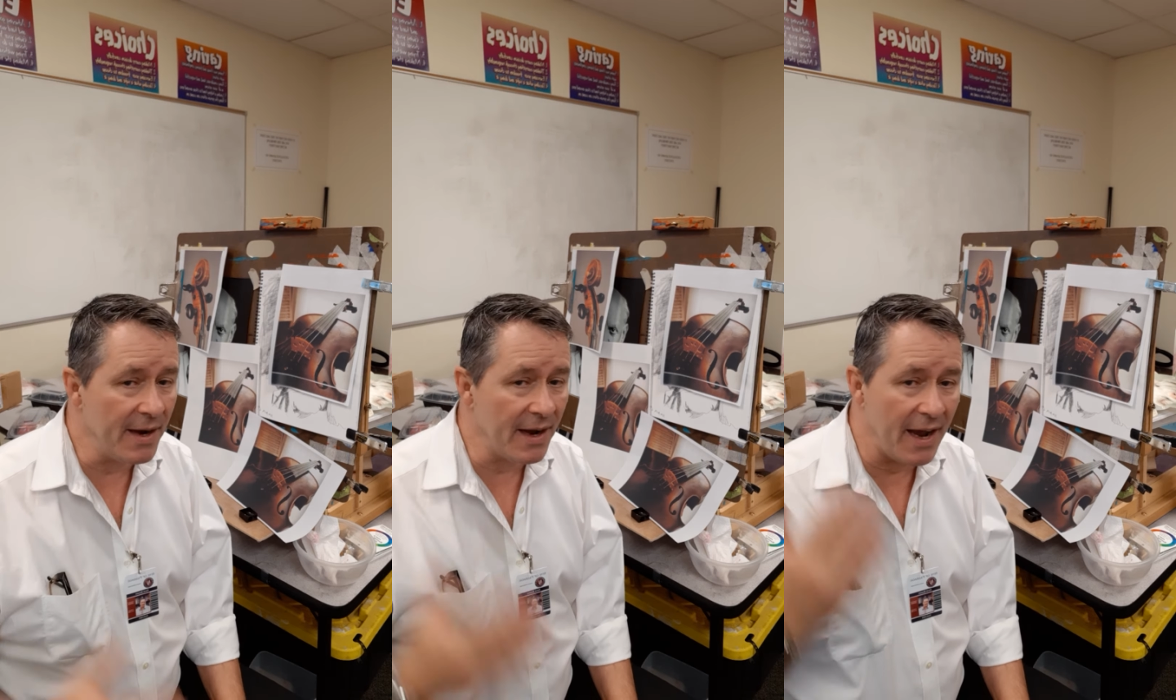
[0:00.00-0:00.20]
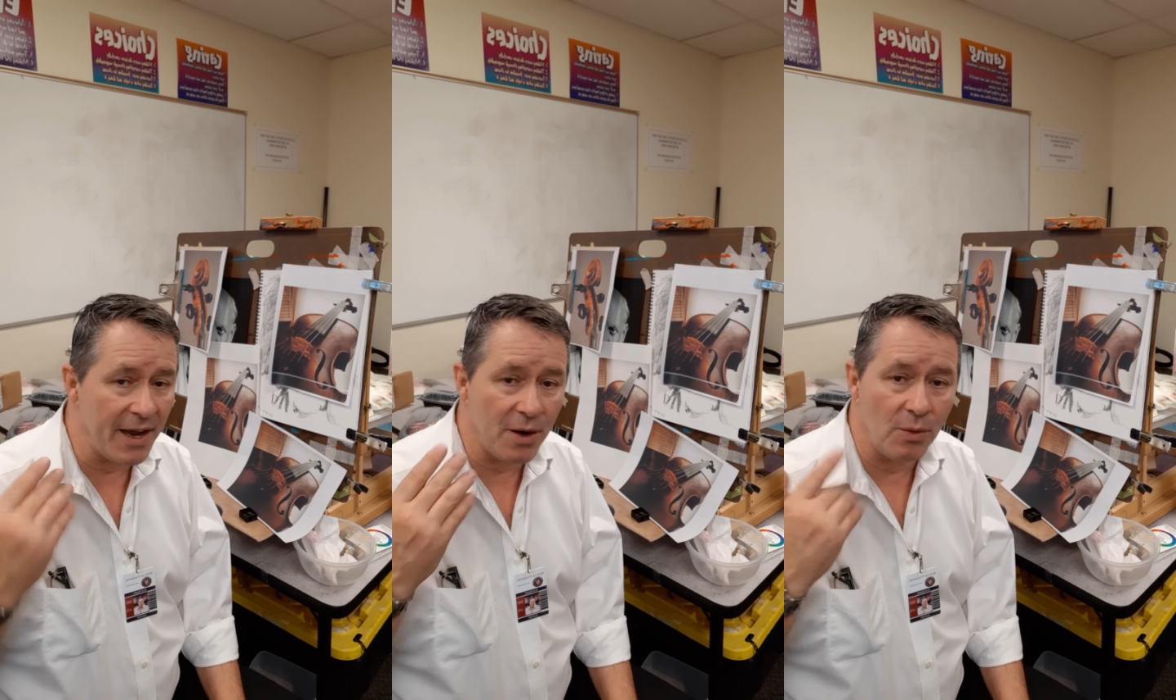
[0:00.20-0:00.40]

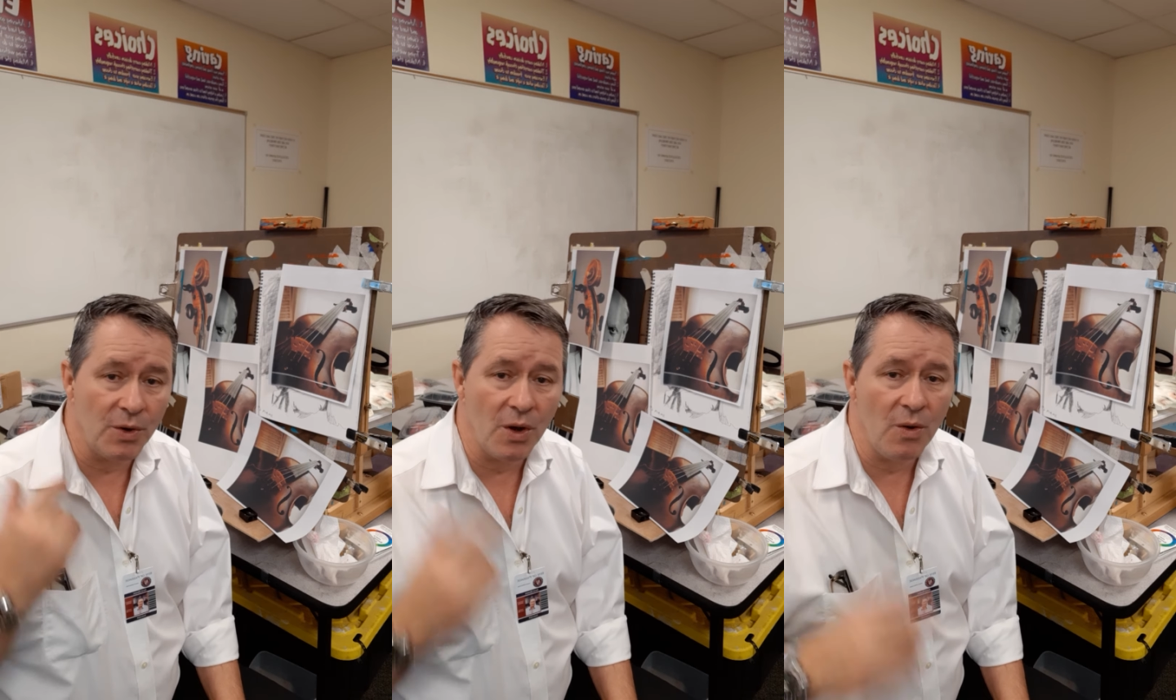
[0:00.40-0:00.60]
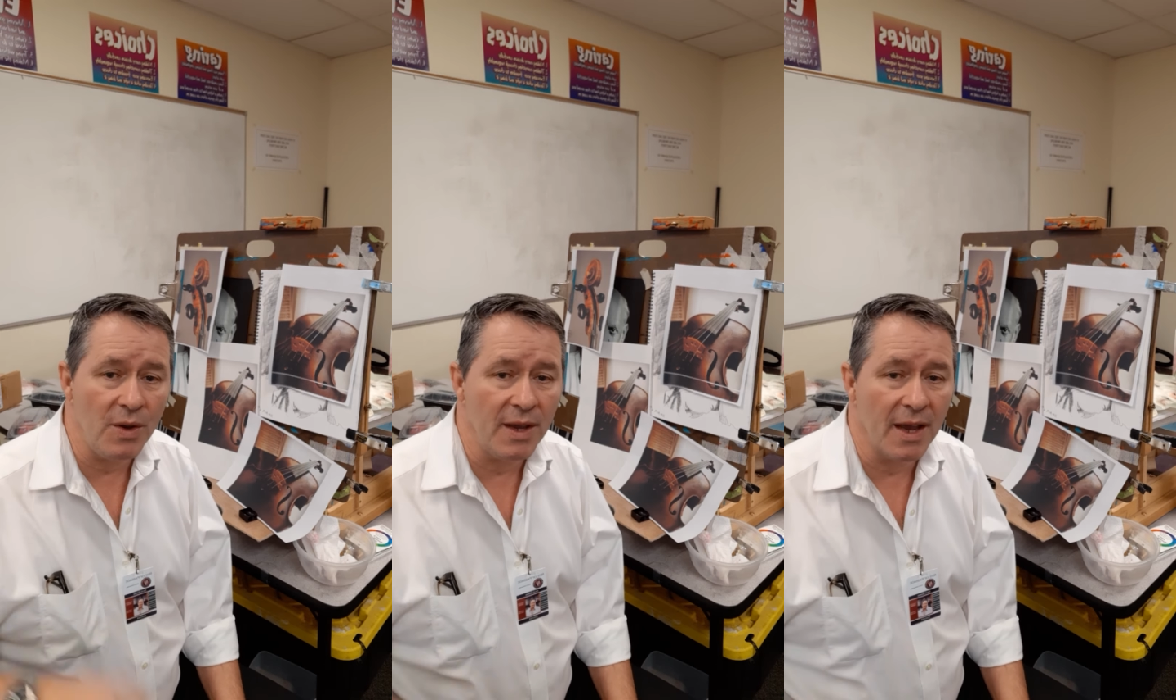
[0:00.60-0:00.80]
I don't
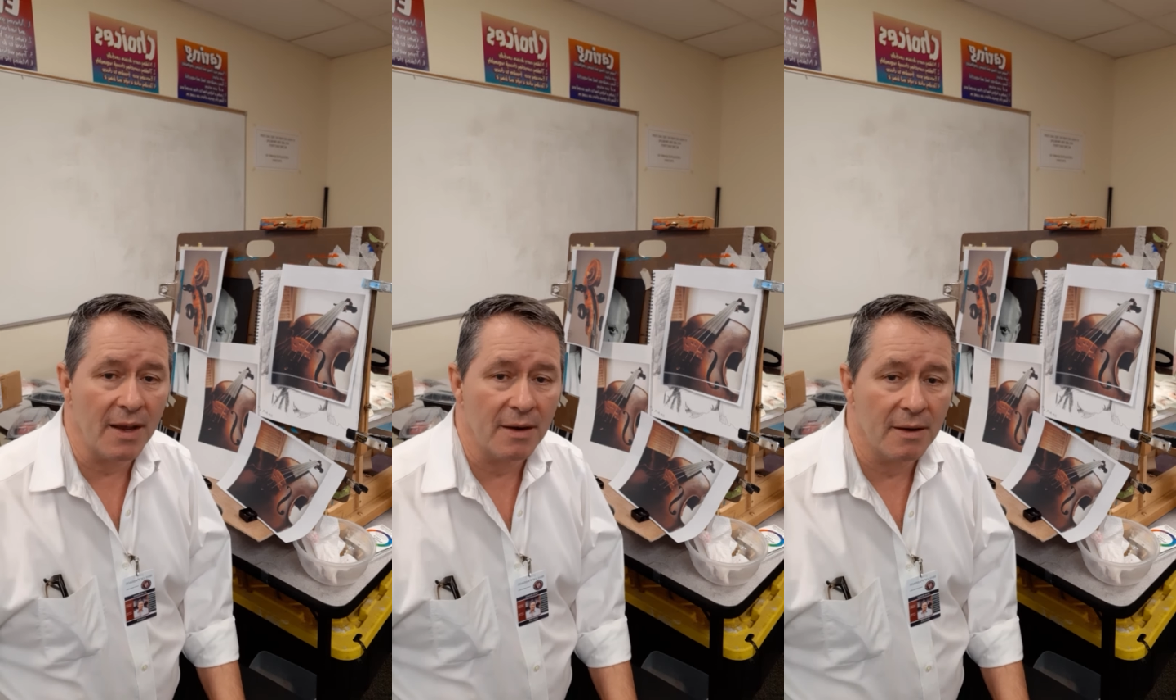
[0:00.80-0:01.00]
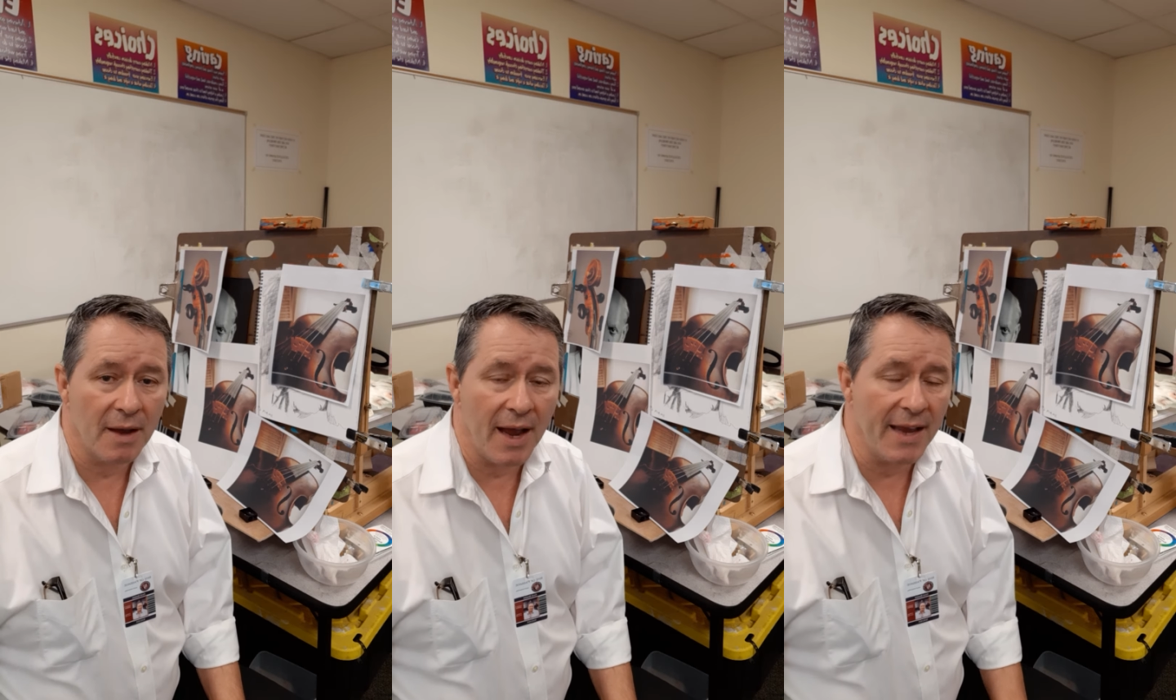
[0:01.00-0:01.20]
know yet.
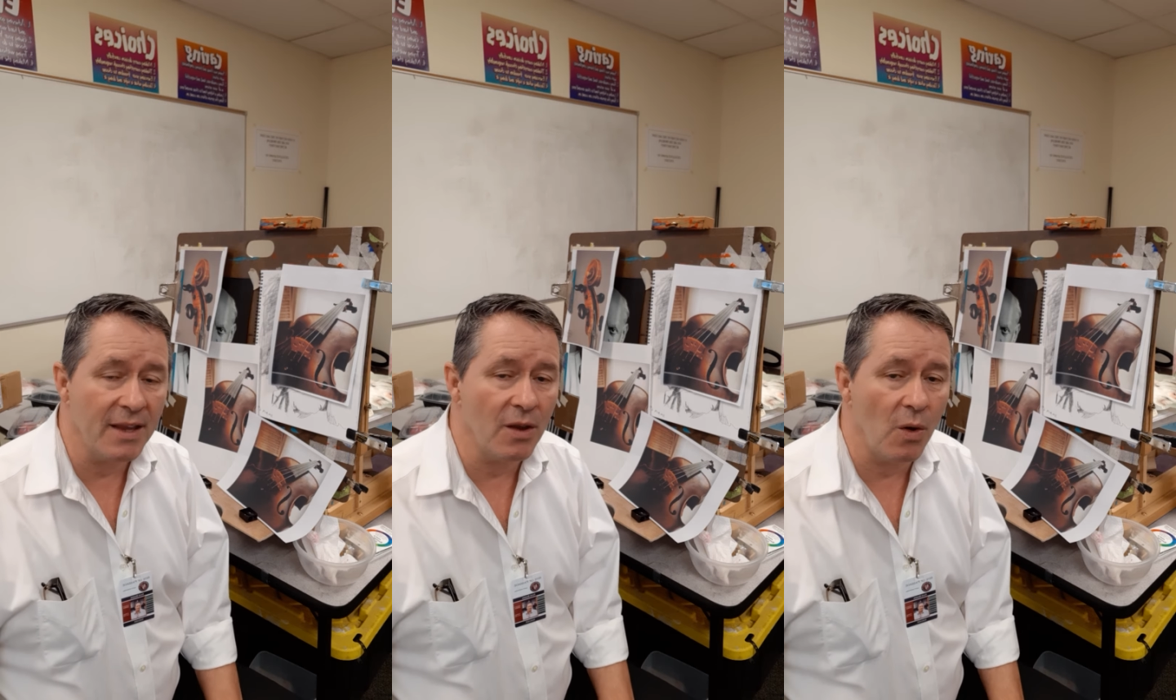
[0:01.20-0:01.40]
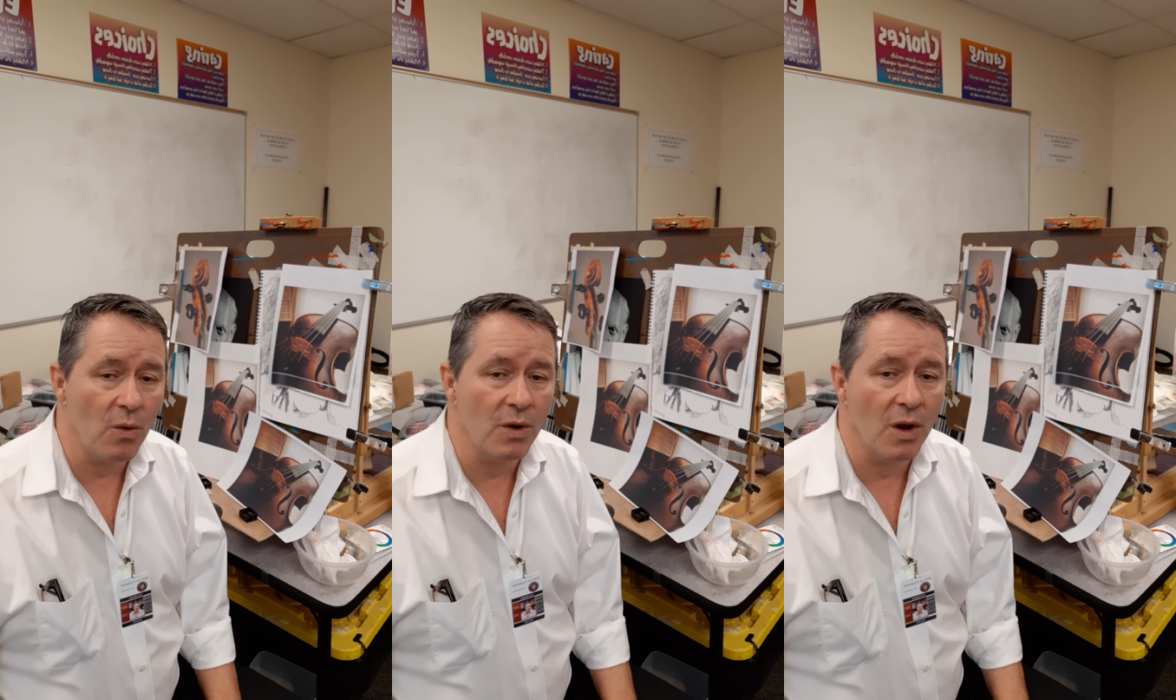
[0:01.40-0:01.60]
I
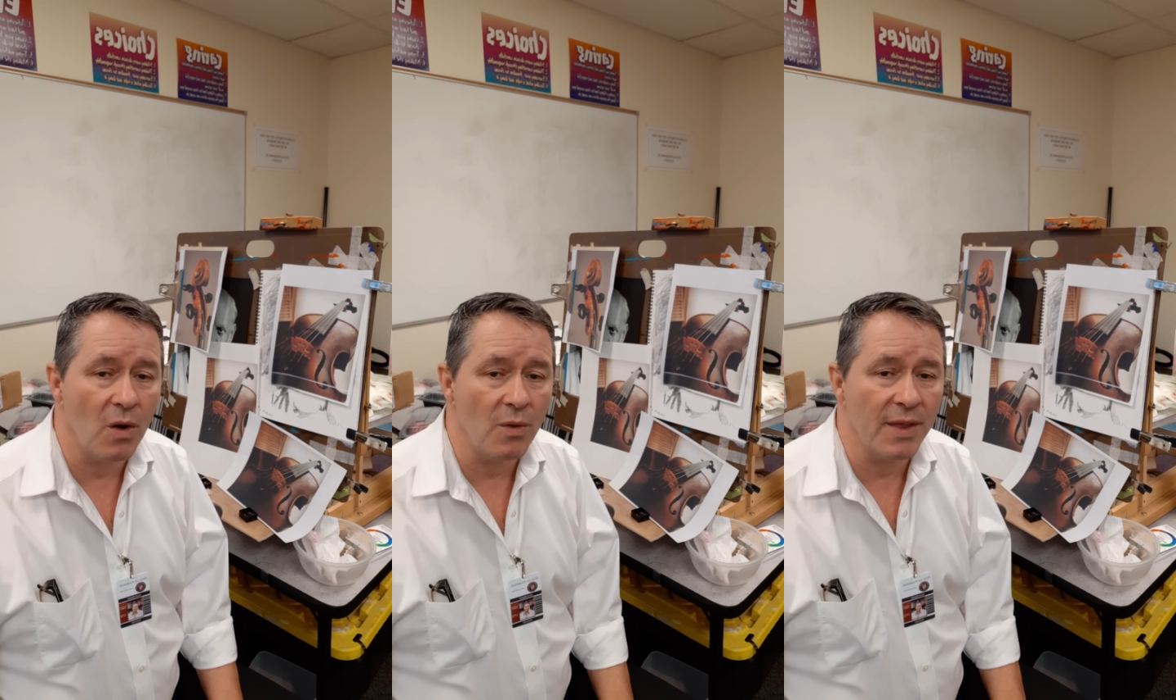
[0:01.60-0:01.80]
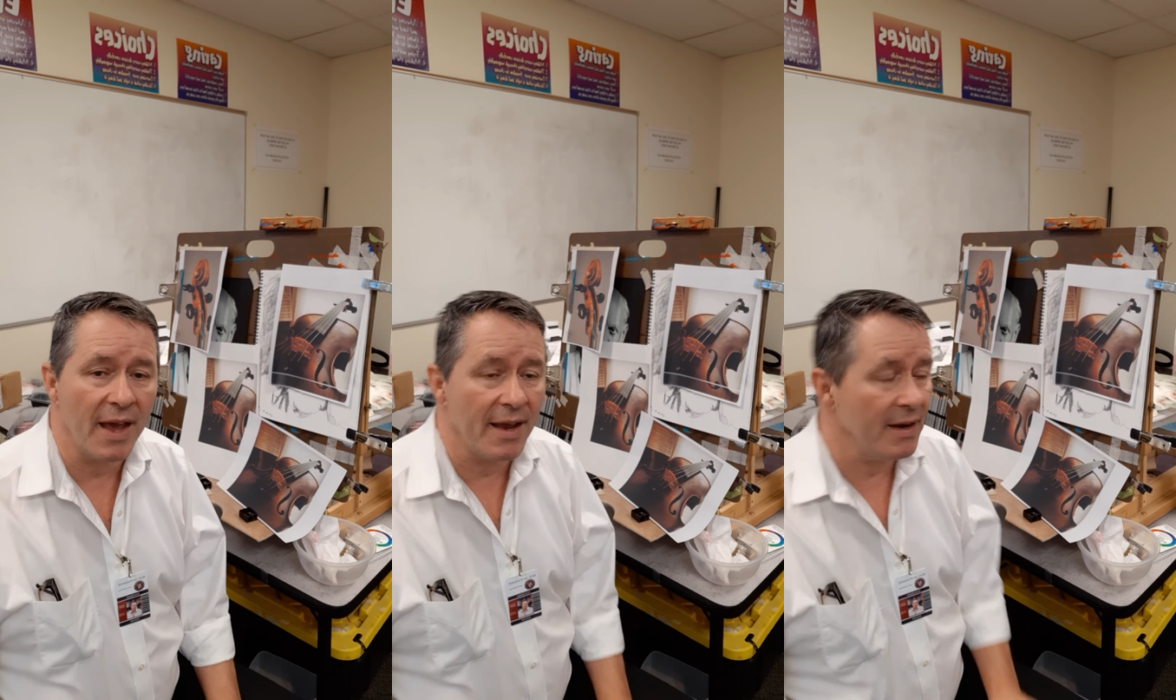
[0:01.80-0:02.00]
don't know
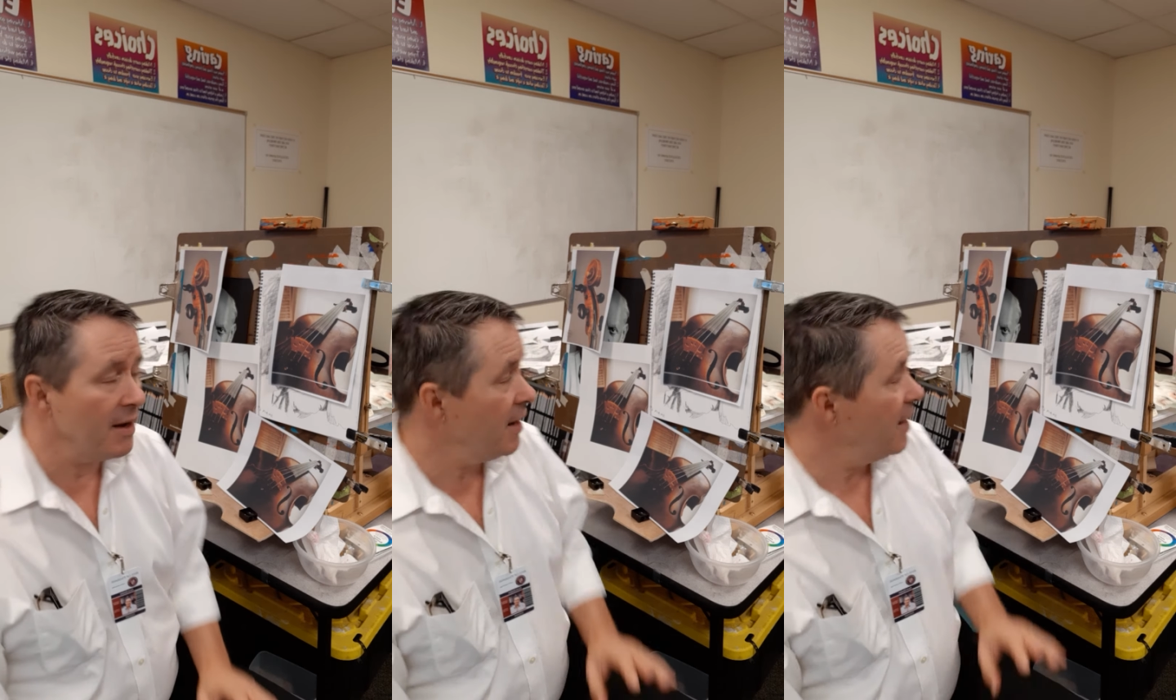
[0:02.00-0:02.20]
that